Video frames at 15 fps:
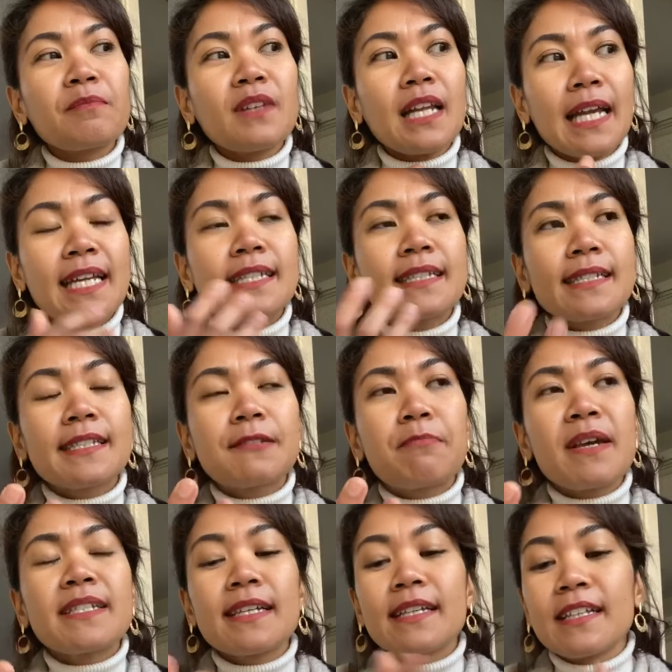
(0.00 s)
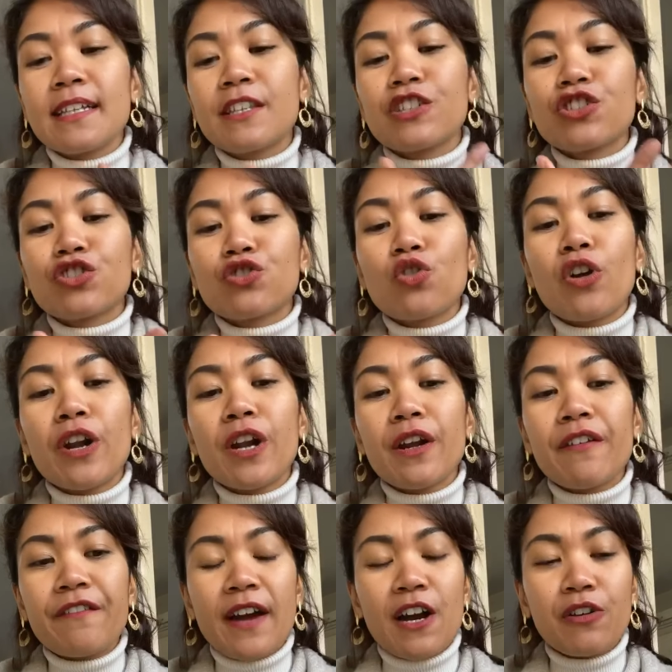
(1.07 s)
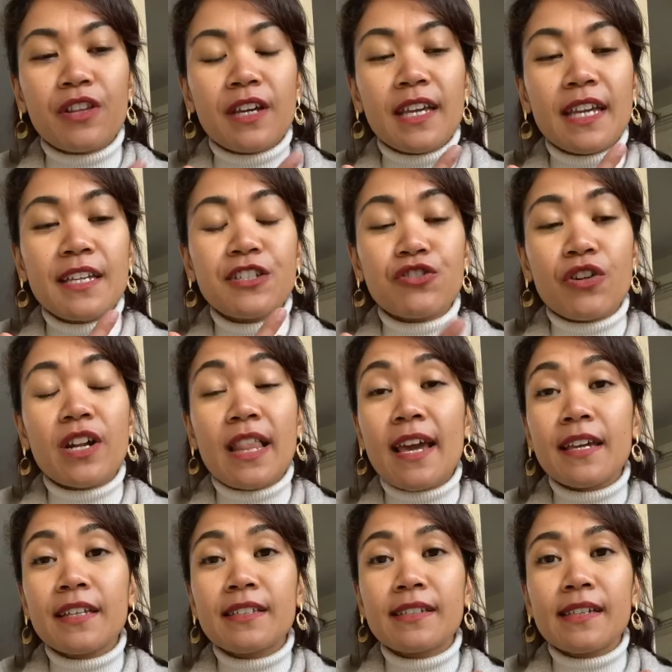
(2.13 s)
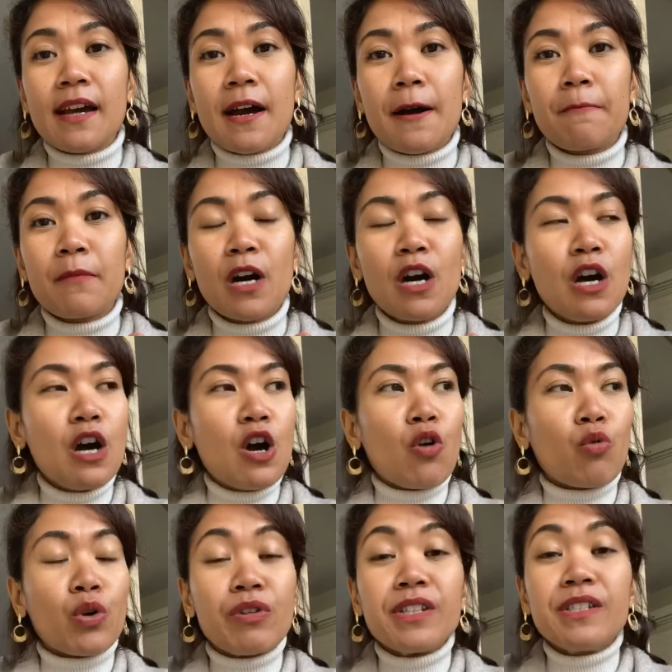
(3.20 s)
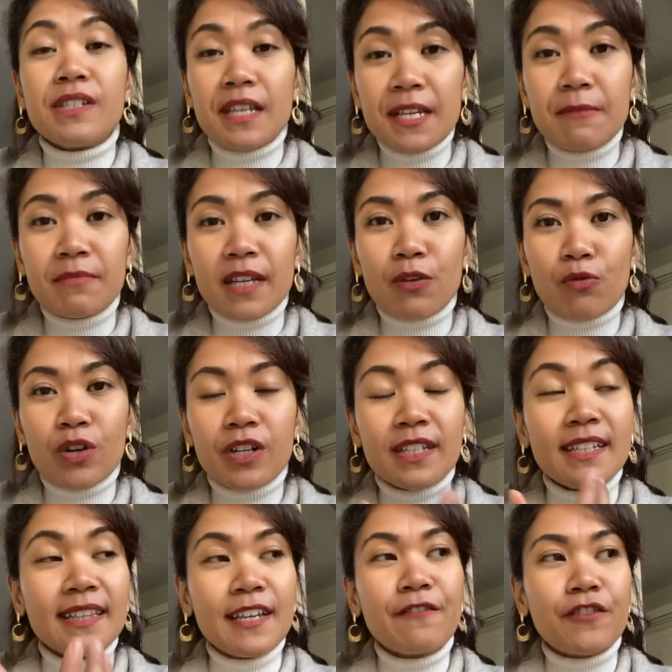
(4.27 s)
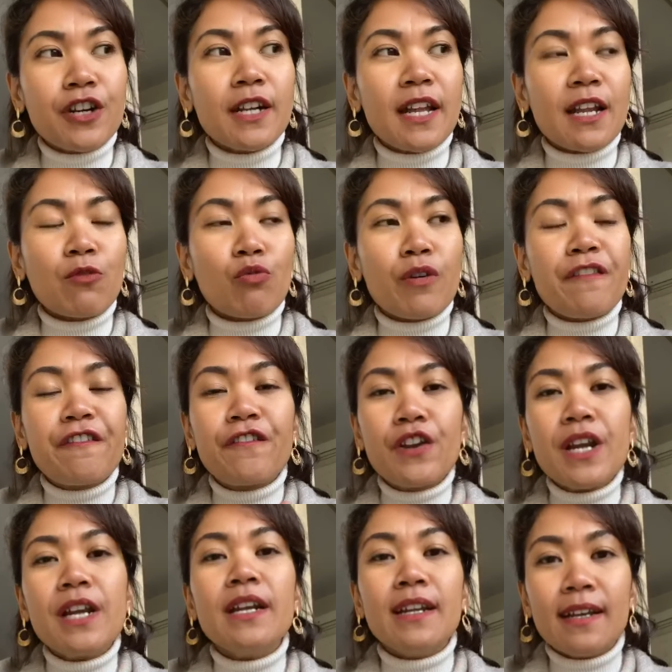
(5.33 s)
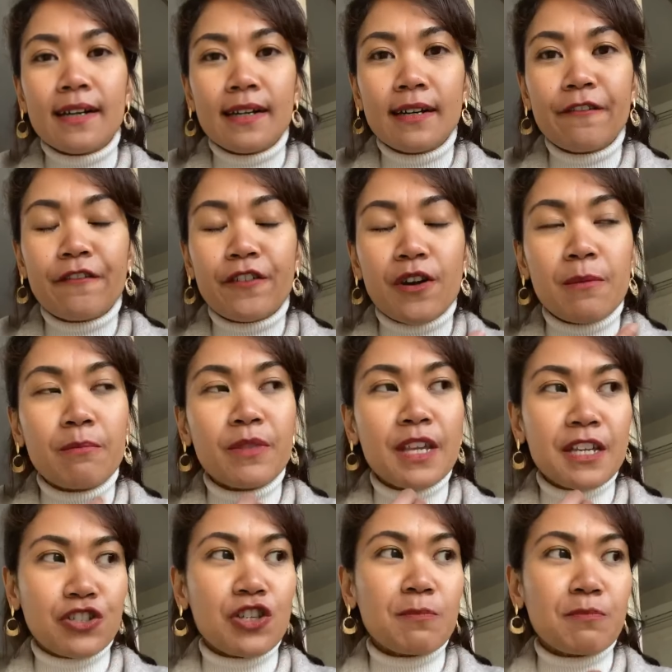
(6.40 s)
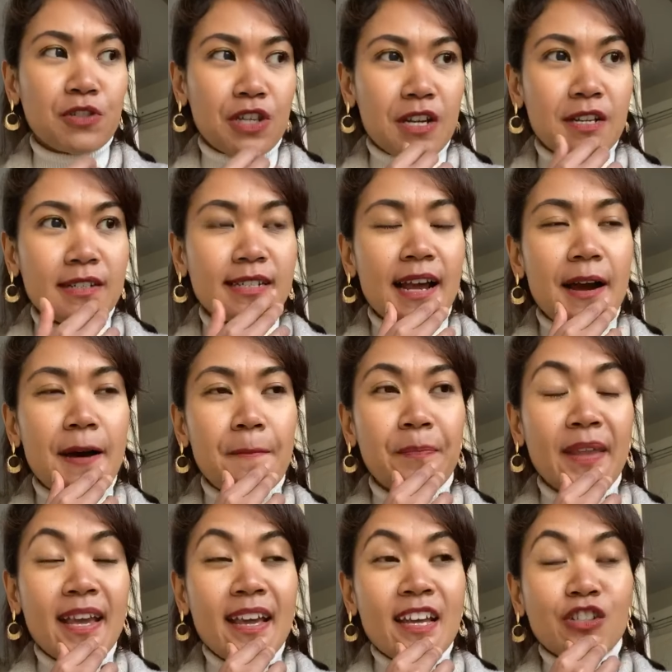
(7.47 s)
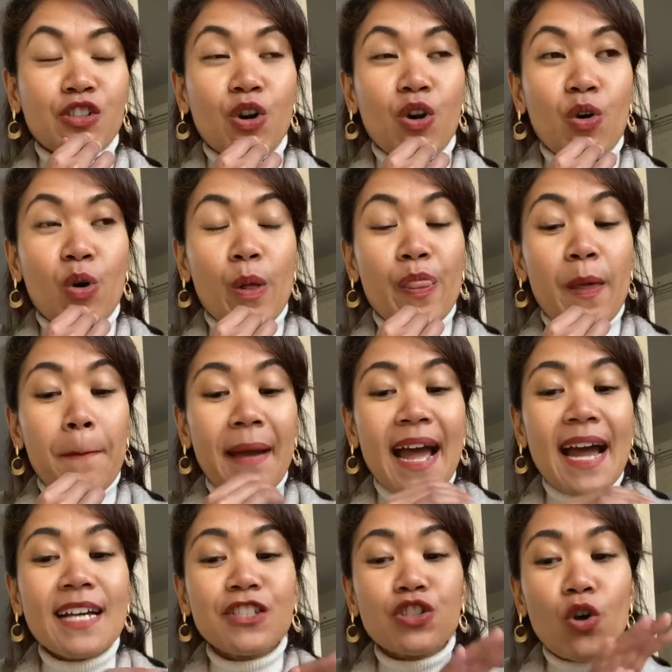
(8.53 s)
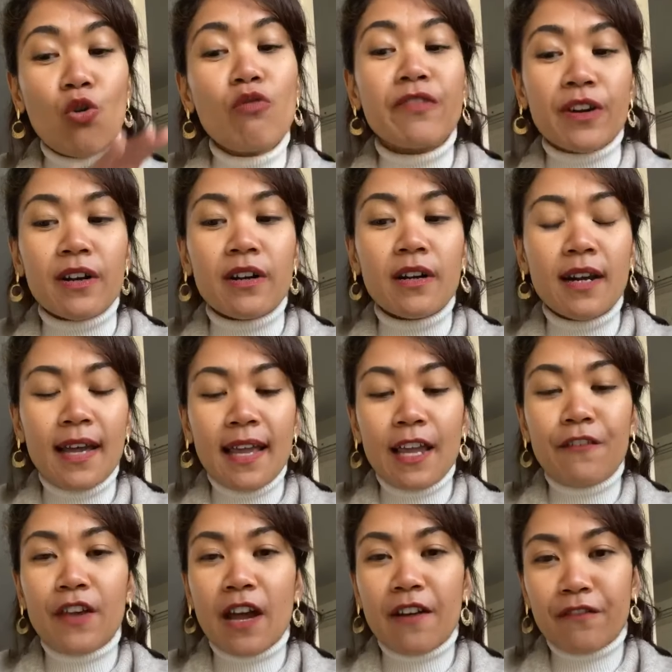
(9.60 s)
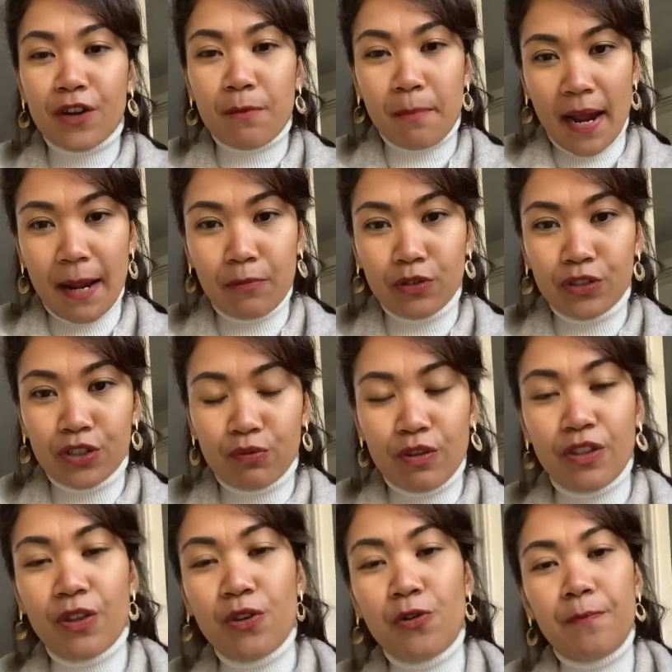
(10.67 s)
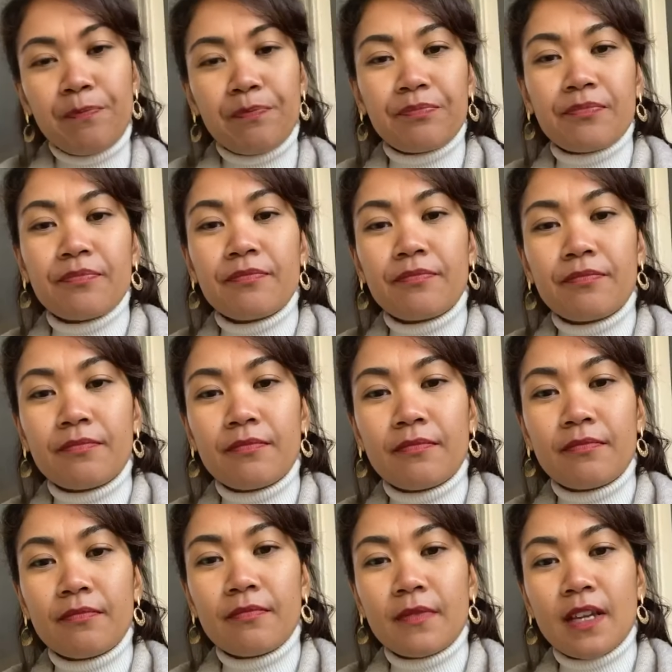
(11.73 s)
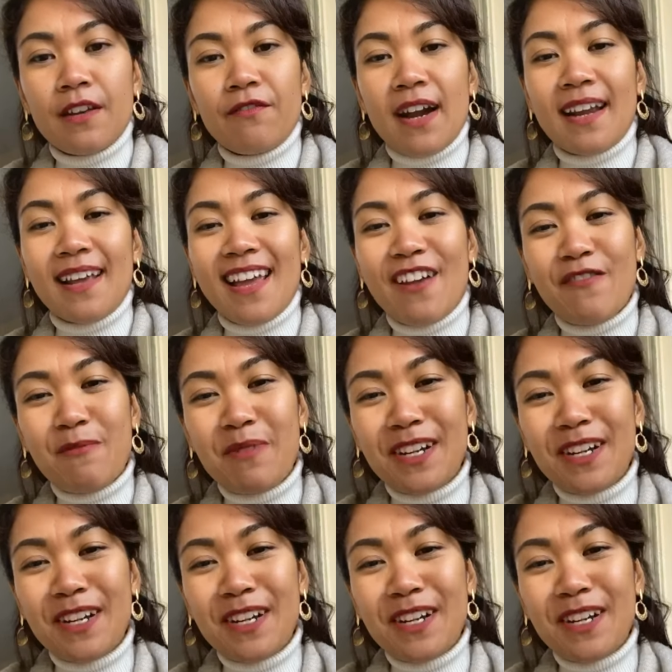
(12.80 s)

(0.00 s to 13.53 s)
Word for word: it's it's basically the story of how the Israelites um, were redeemed and were delivered and were freed from the Egyptians. Um, so the Passover, if you have your Bibles with you, inviting everybody